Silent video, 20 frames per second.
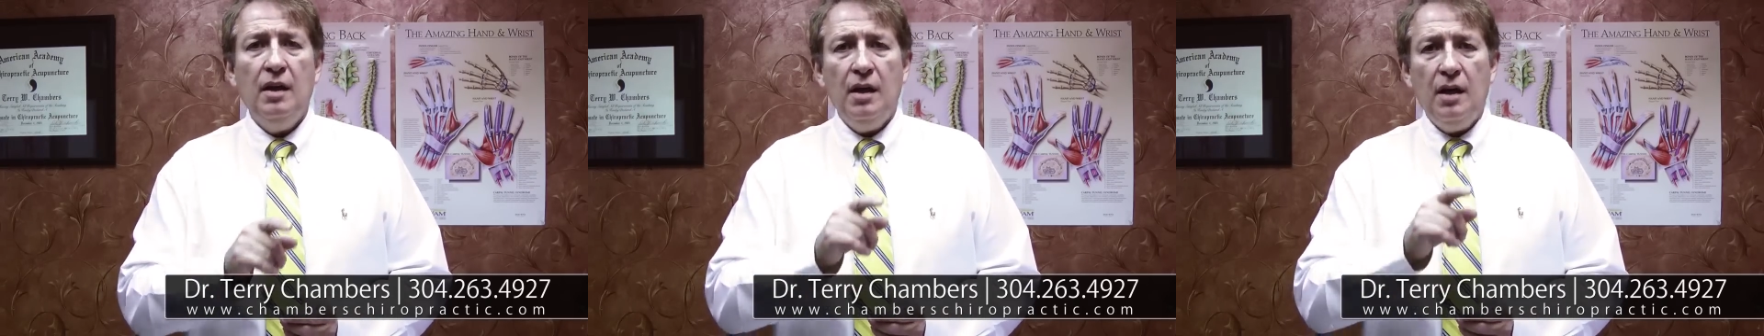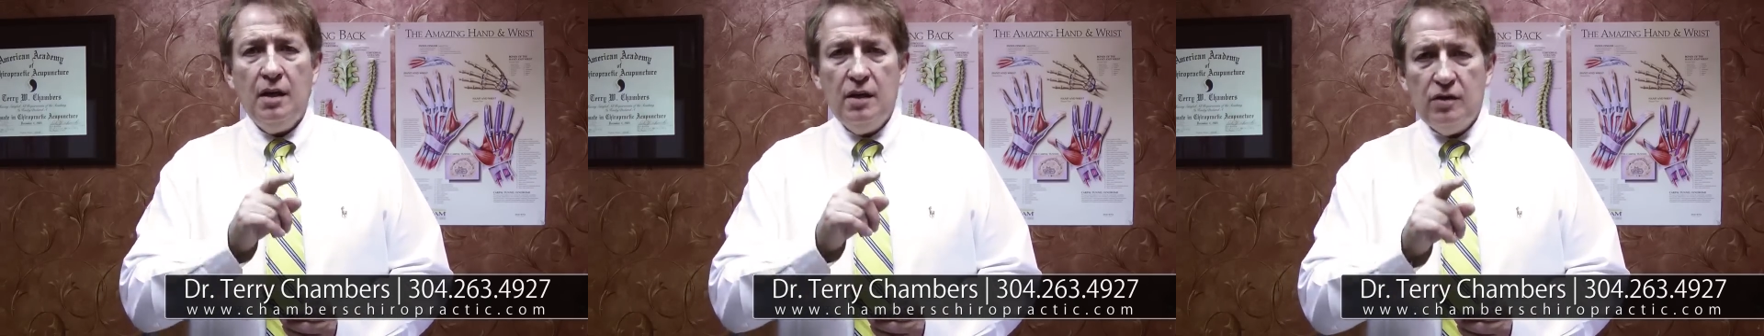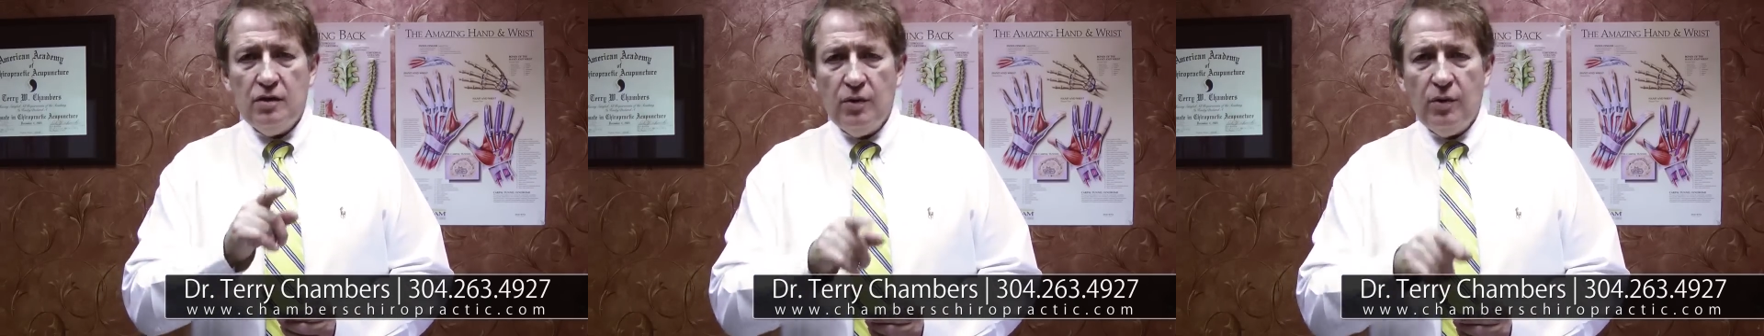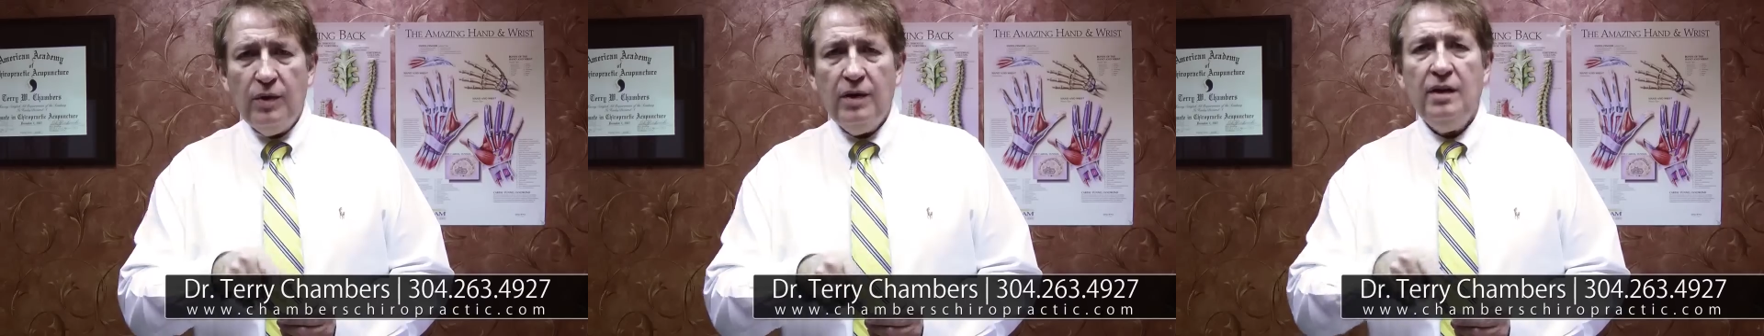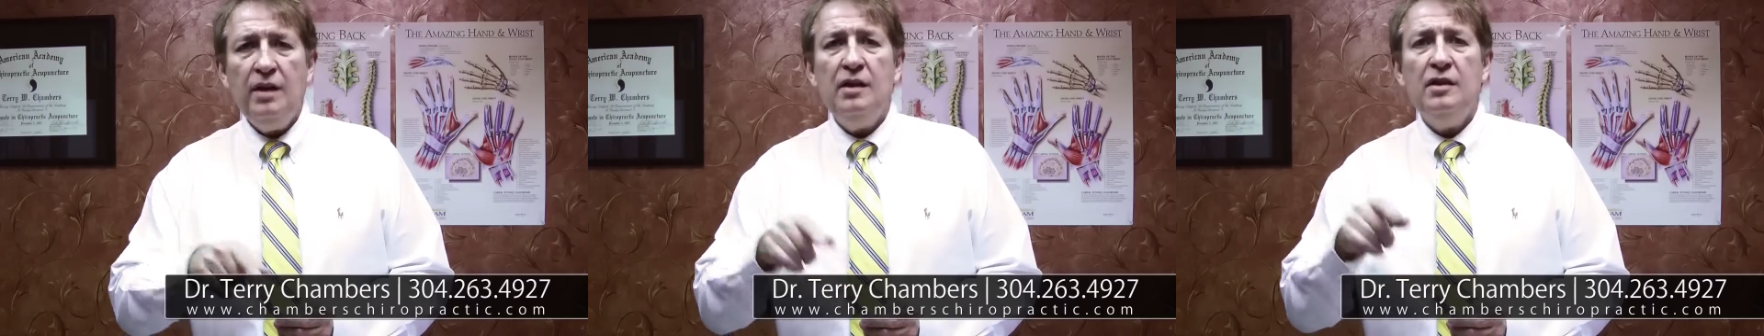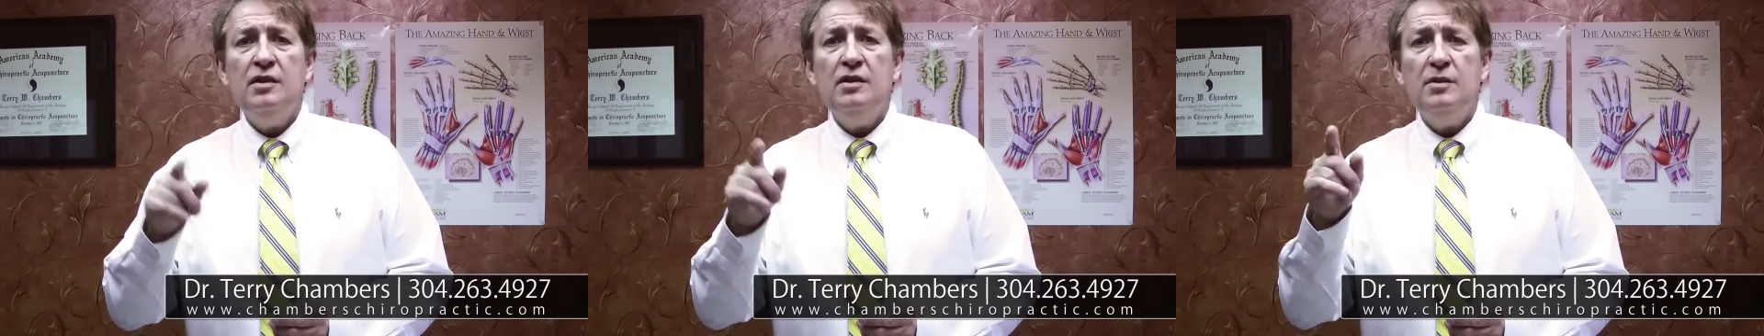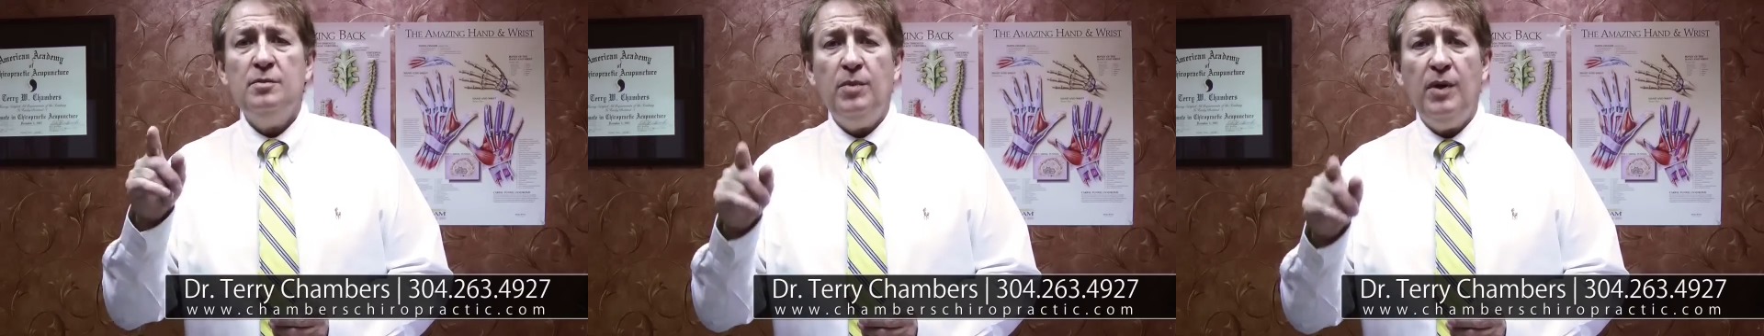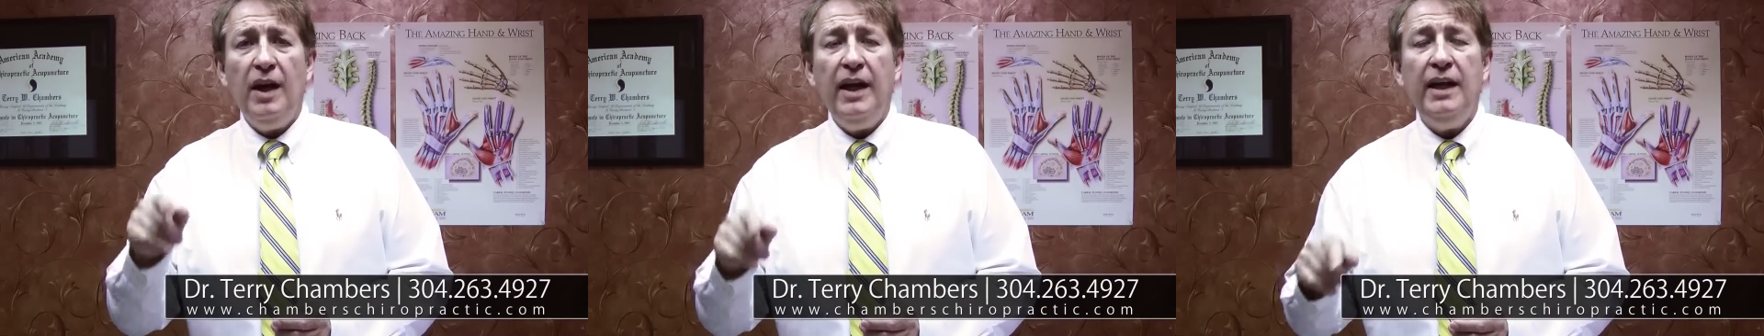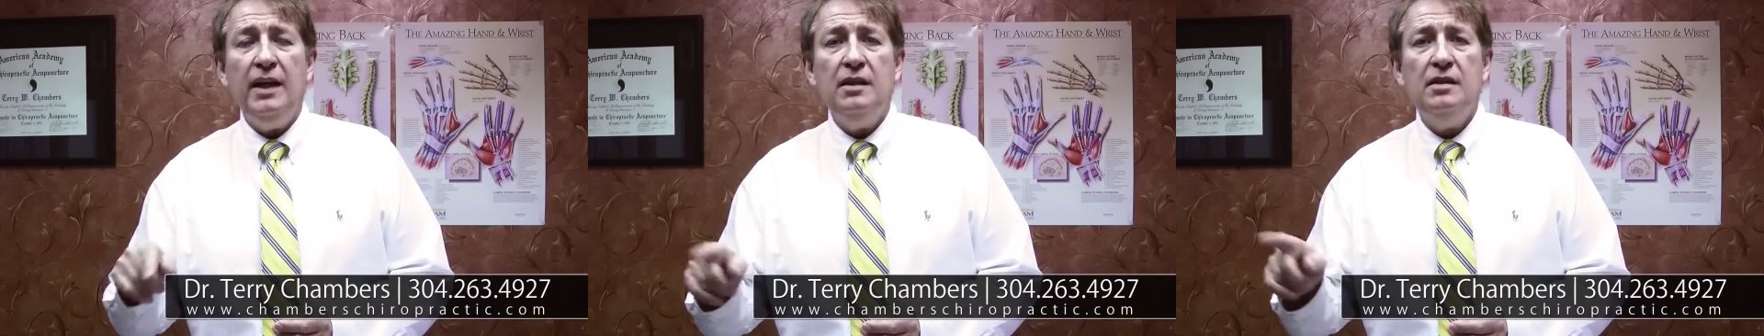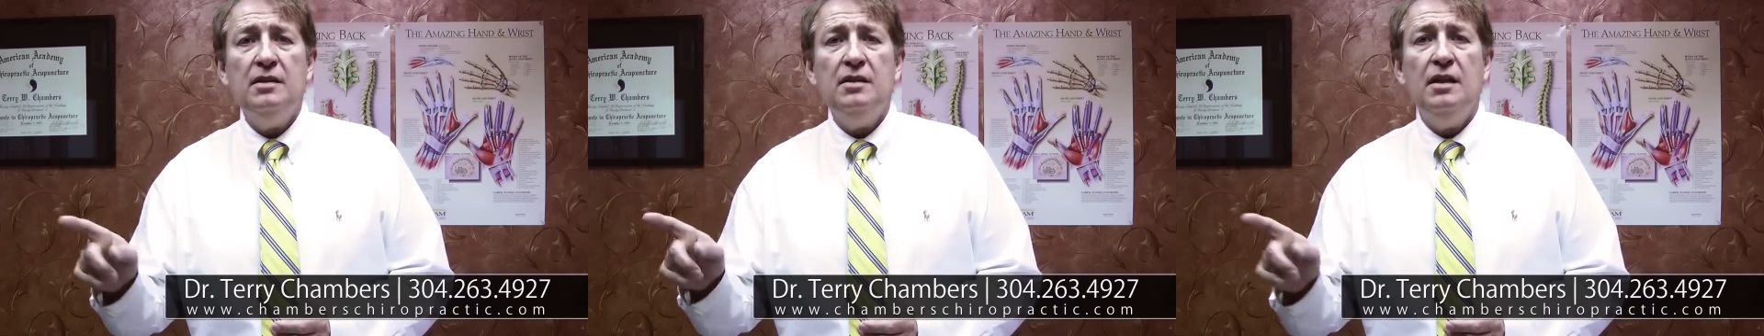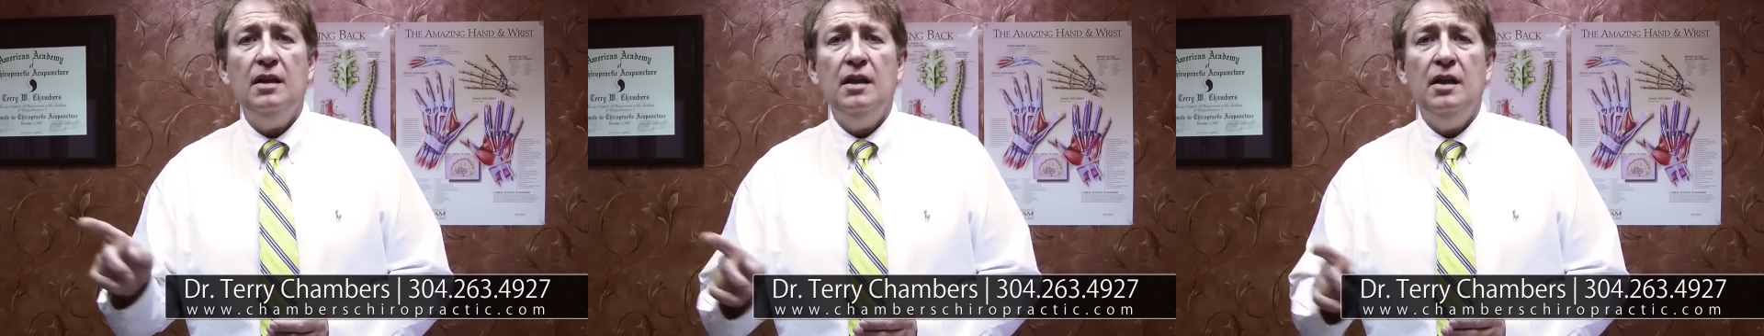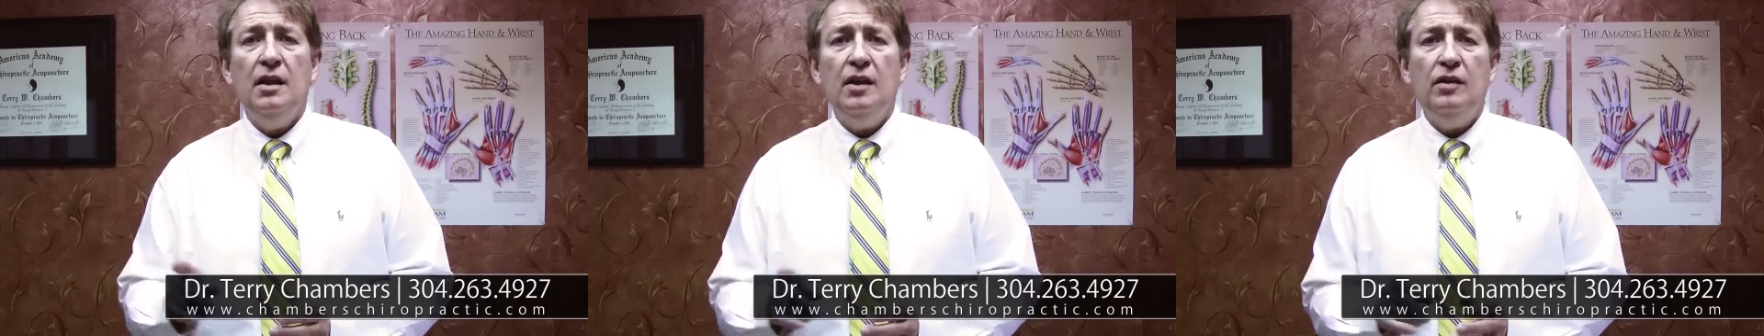And it's during these spikes